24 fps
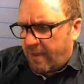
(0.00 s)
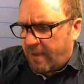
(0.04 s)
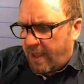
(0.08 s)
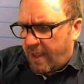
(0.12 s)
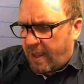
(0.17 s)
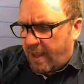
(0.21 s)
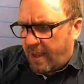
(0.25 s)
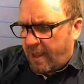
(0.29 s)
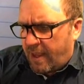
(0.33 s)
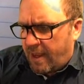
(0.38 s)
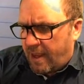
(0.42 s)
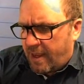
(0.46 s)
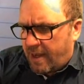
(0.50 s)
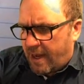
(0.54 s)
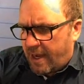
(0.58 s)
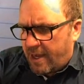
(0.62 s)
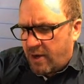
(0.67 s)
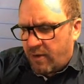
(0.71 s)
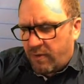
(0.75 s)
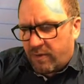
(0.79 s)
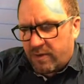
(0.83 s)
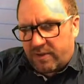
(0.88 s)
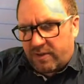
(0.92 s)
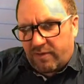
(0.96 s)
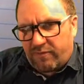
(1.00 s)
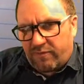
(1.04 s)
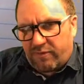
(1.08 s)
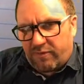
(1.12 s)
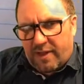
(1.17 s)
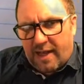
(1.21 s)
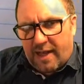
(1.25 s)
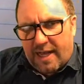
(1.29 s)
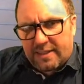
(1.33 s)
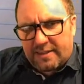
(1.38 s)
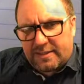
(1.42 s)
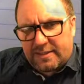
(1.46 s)
and I know what the
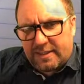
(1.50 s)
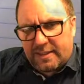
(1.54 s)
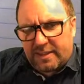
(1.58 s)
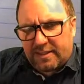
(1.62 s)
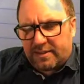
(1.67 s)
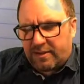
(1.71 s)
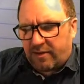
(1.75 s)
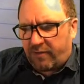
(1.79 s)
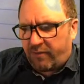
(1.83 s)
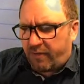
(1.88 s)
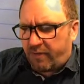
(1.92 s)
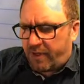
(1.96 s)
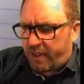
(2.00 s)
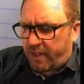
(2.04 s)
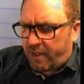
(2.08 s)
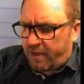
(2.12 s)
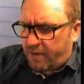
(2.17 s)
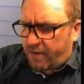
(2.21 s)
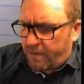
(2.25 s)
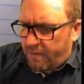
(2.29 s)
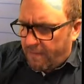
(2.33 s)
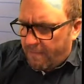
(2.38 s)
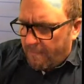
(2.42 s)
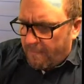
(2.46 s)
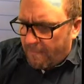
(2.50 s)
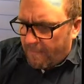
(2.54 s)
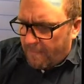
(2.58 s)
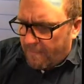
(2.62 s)
velocity is over here.